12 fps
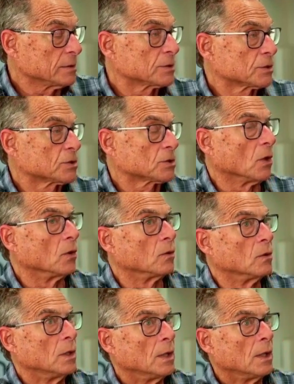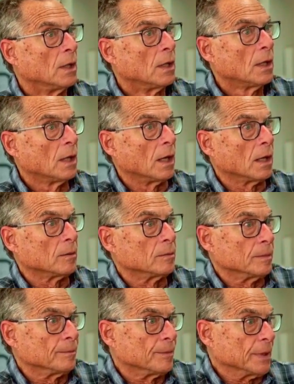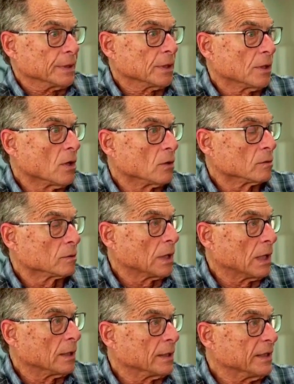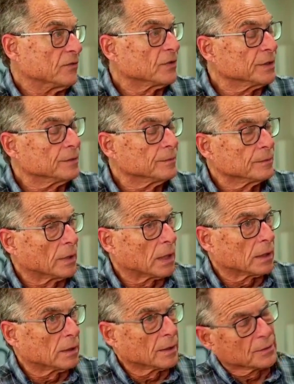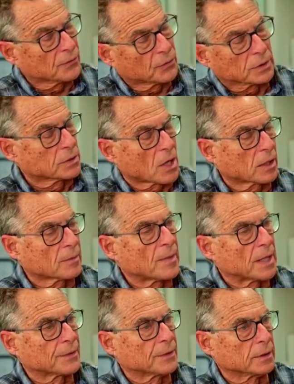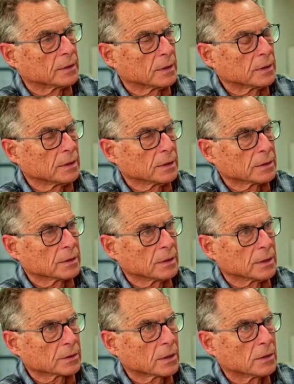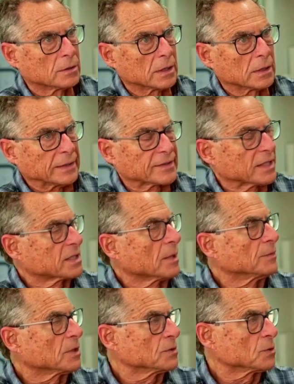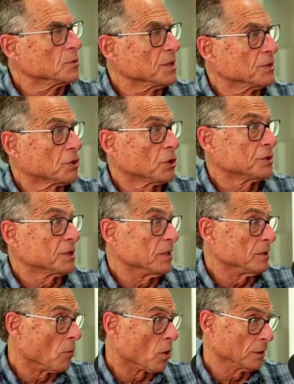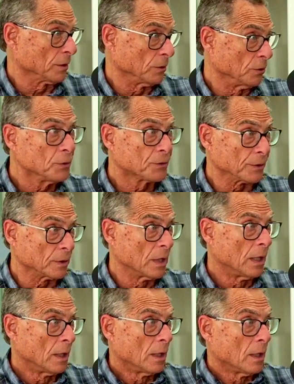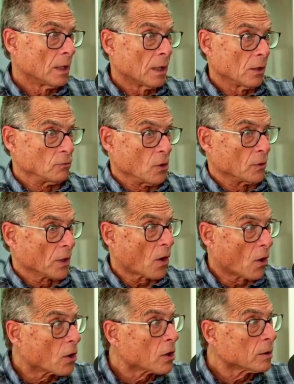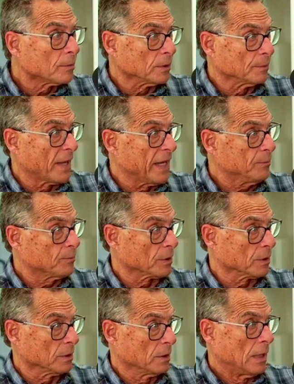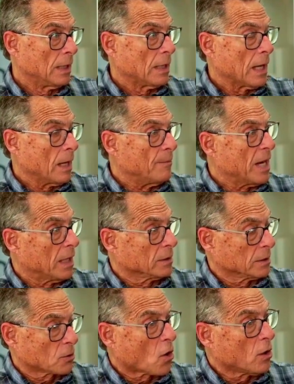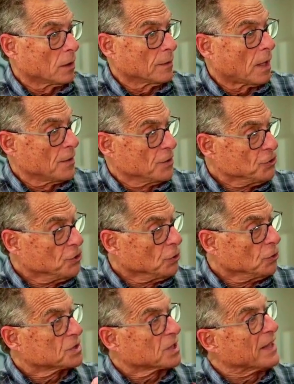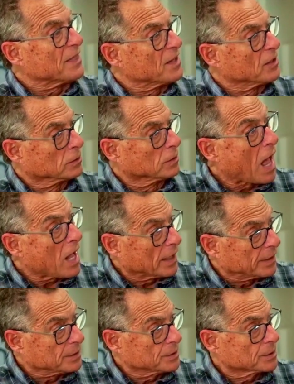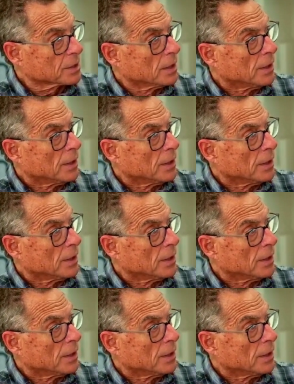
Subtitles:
So But even and if we talk about the anti-Semitism in the church, even Martin Luther wrote a horrible paper called "On the Jews and Their Lies,"